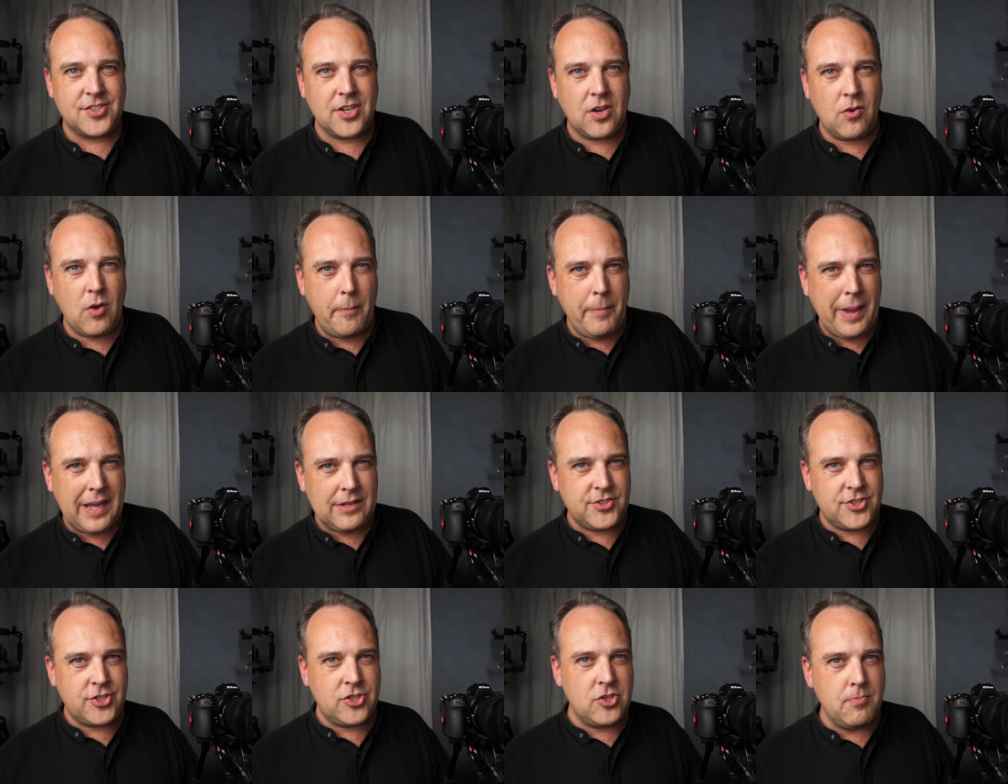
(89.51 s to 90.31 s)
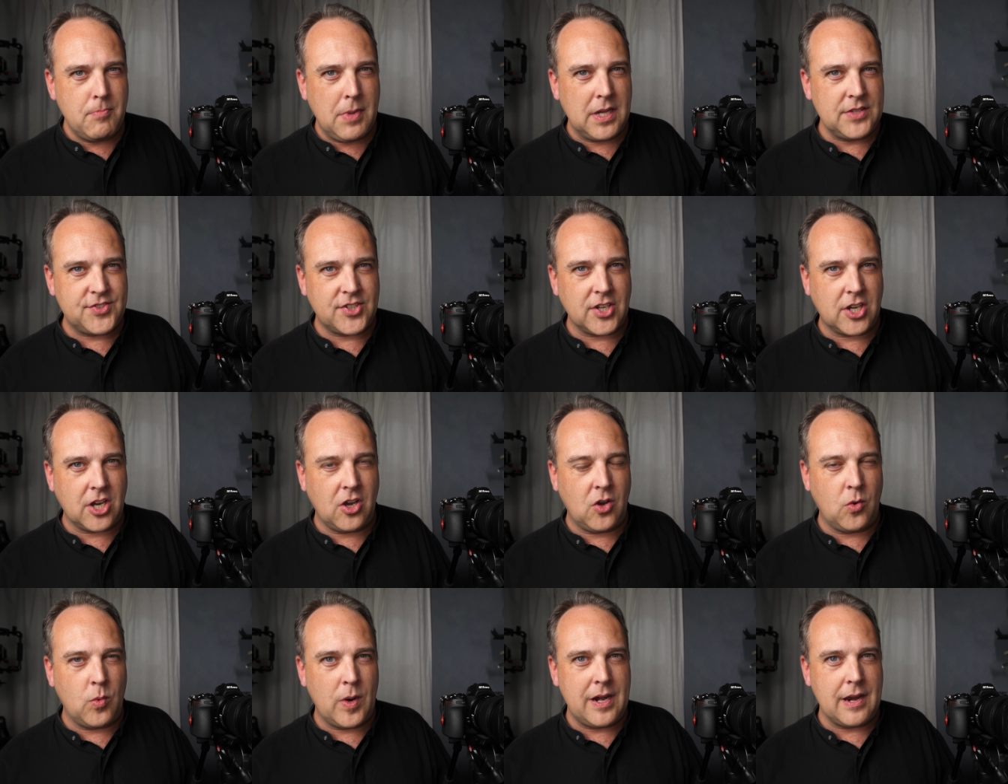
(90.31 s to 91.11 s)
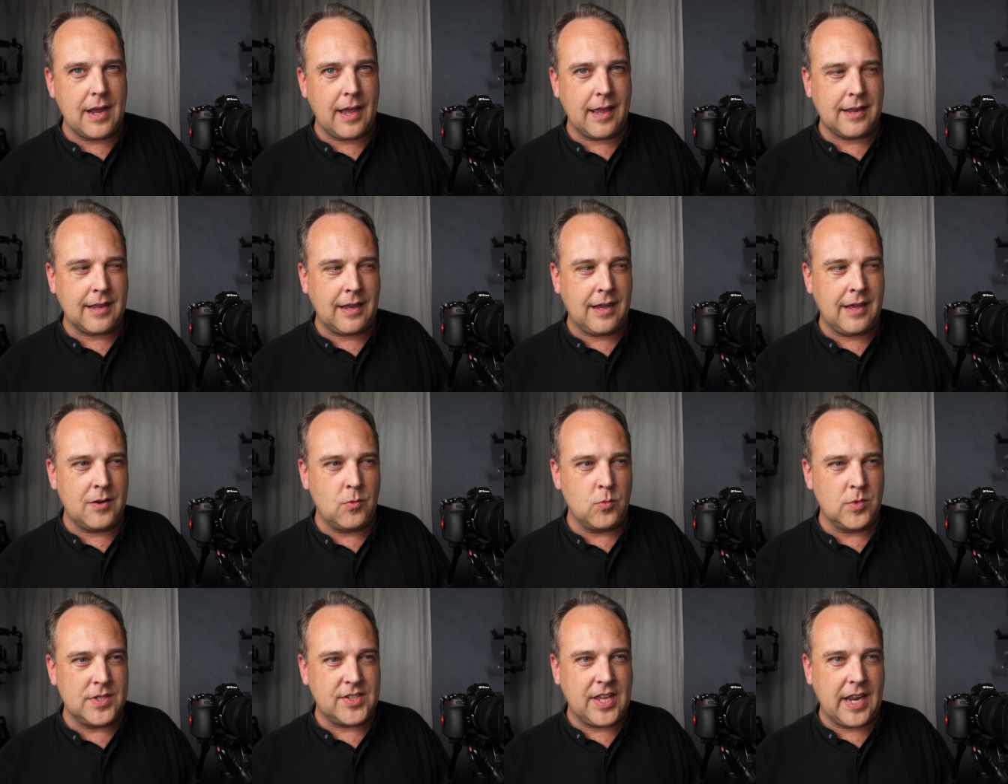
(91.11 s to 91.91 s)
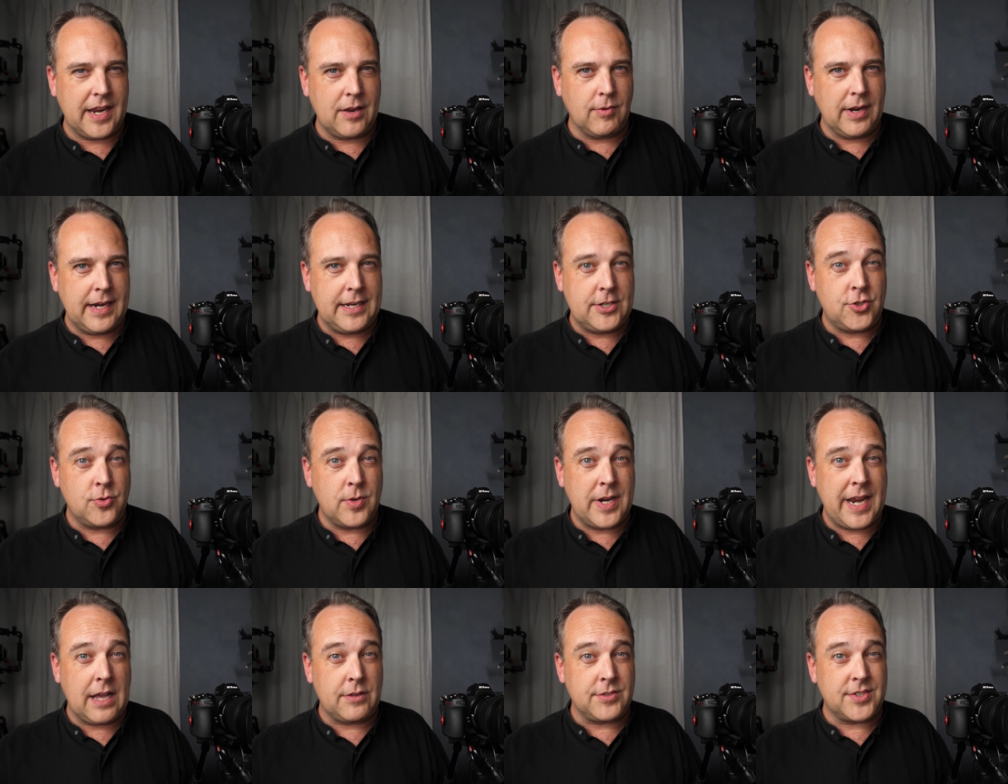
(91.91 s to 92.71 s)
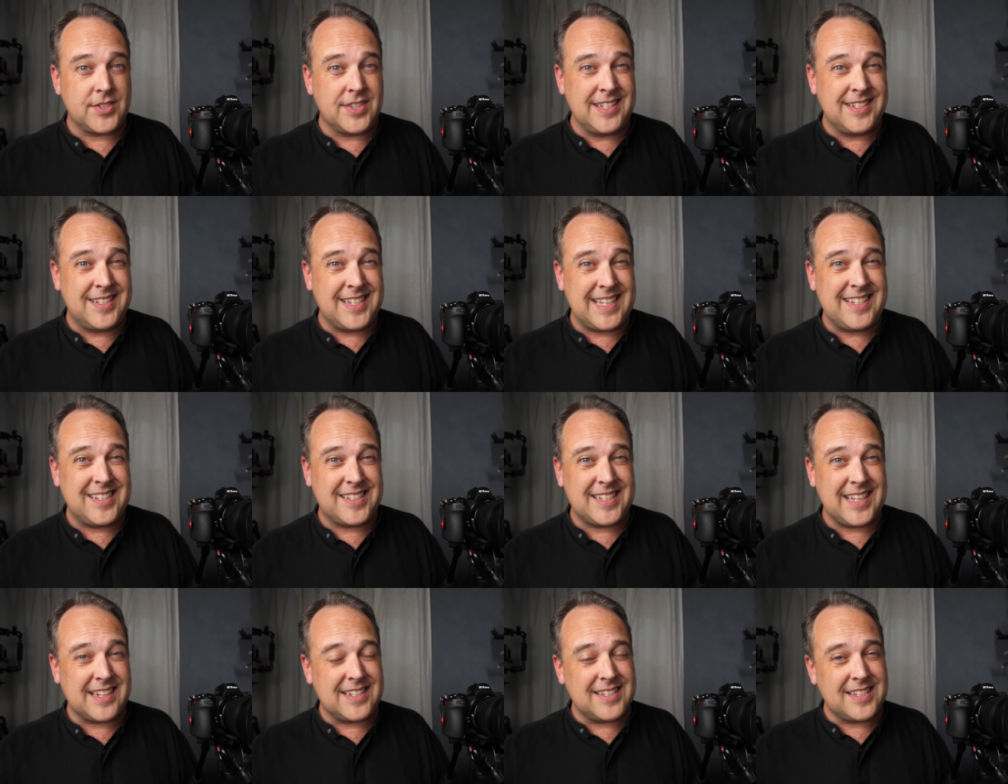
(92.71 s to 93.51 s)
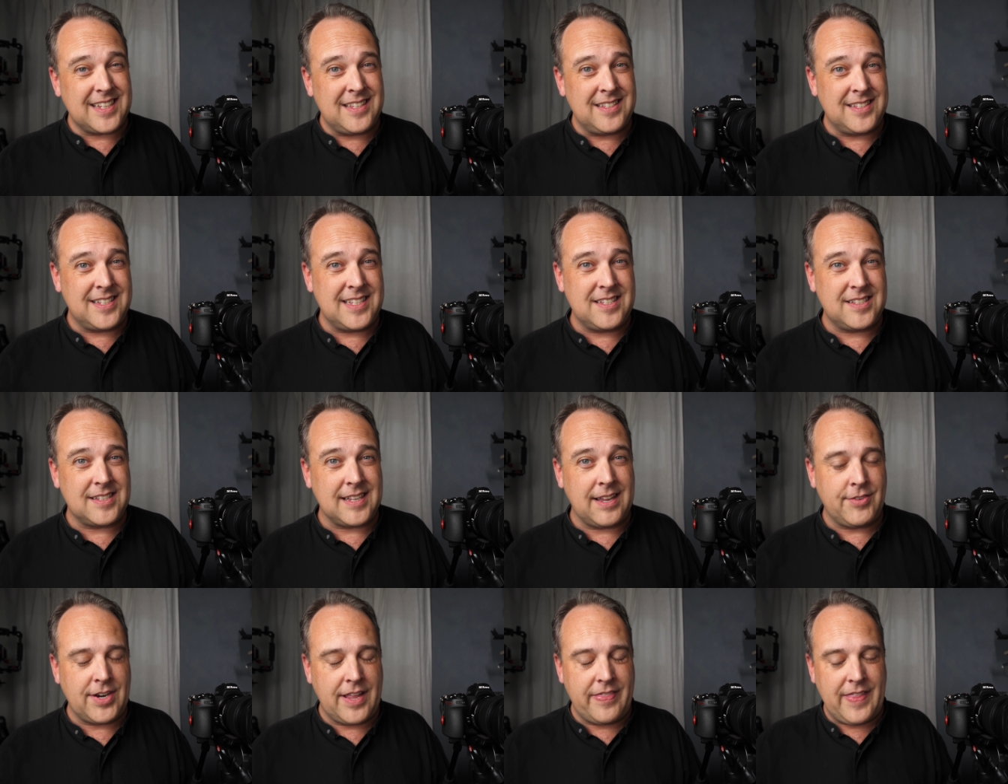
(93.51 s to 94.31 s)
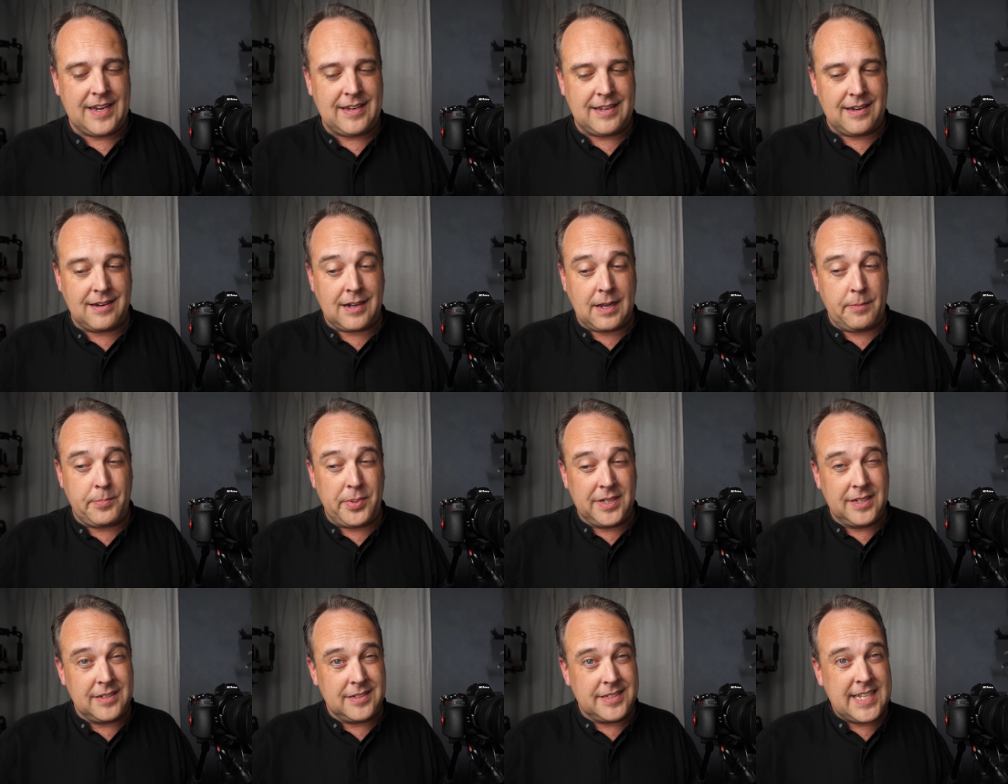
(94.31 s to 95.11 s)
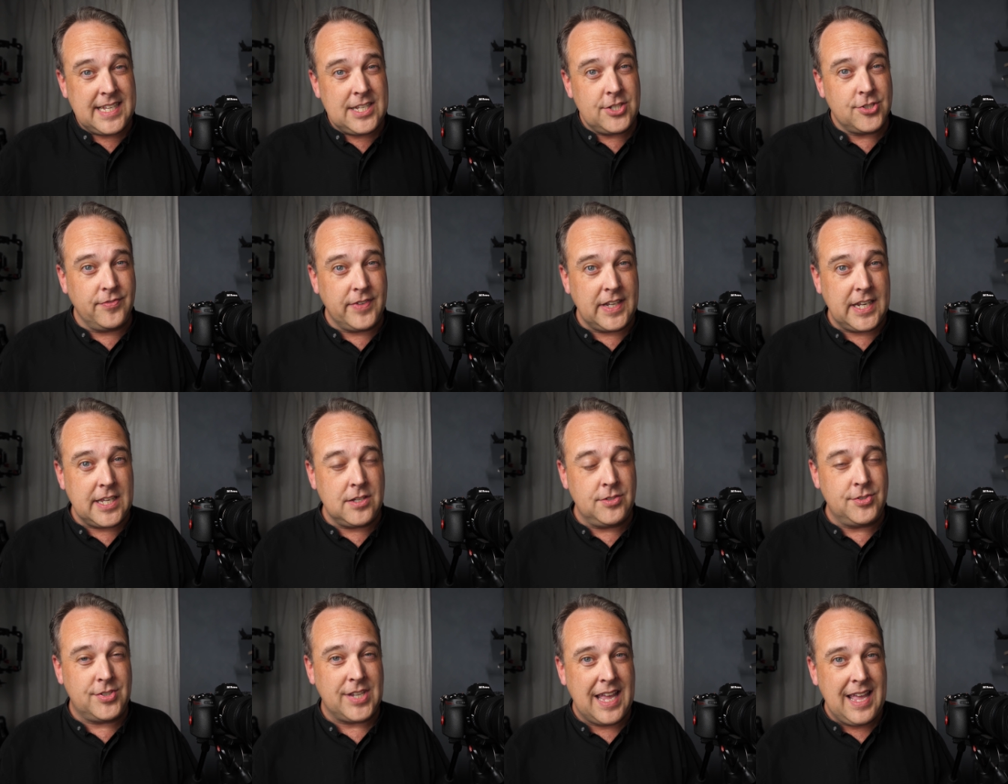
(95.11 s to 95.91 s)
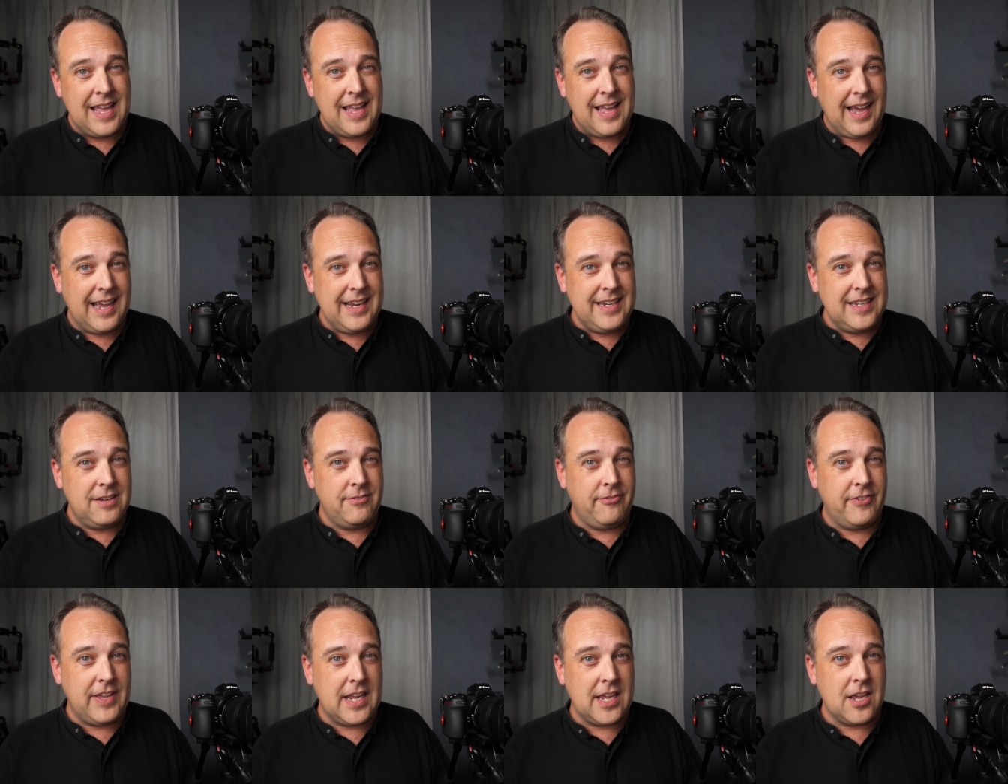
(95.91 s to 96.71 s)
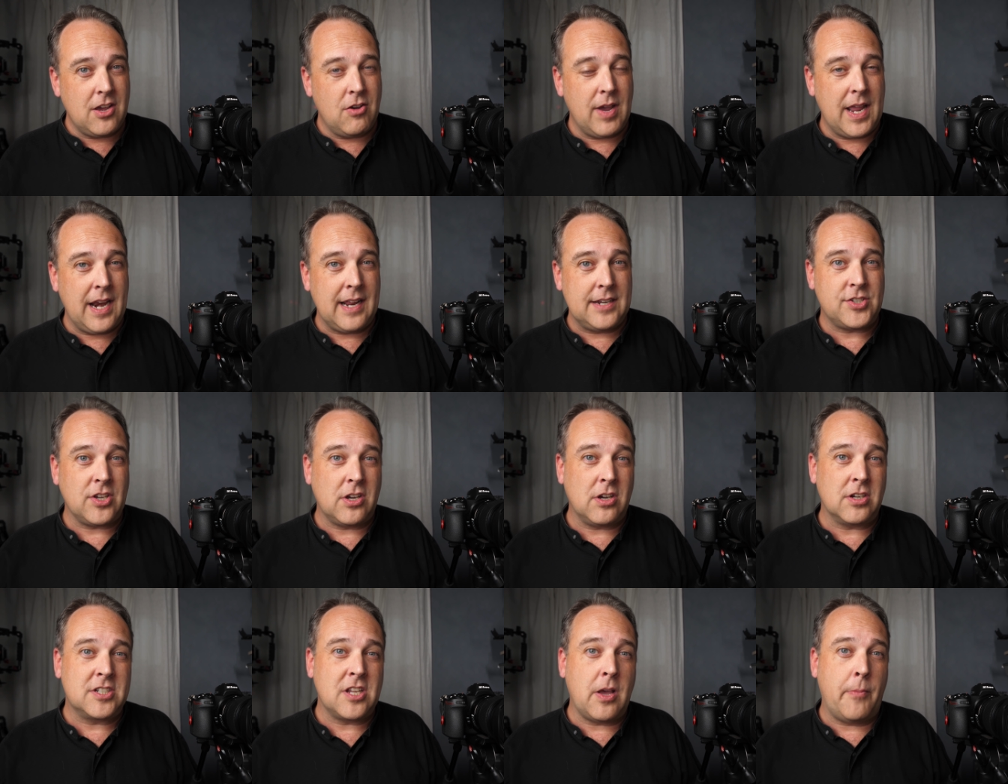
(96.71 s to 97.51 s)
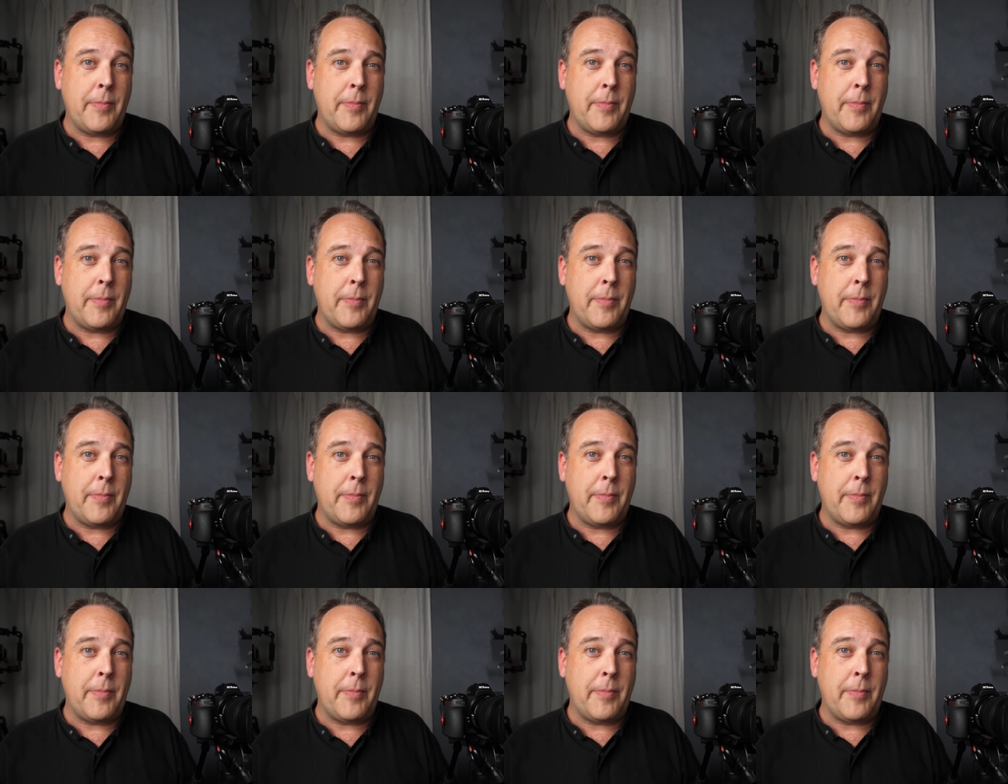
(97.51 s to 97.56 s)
So, about two months ago, when Nikon was getting ready to announce the Z6 and Z7, and they did a couple little teaser videos, I did a video and I talked